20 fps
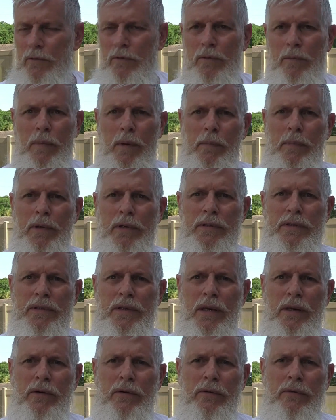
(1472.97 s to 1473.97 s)
Remember to
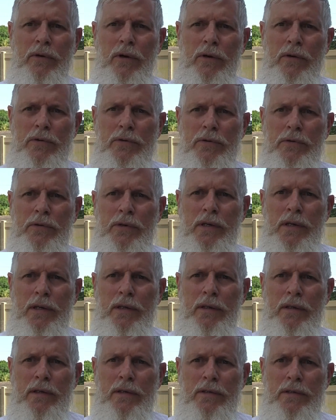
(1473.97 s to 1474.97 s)
say your rosary,
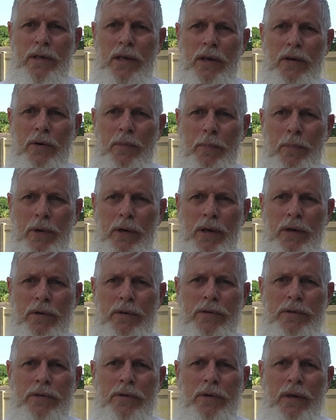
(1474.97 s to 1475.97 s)
say your
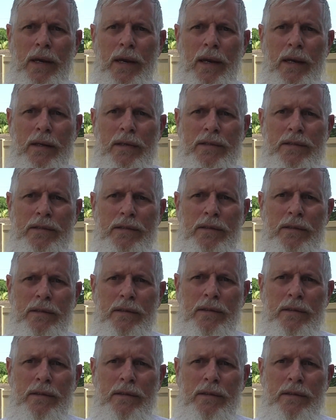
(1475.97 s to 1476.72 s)
prayers, you guys.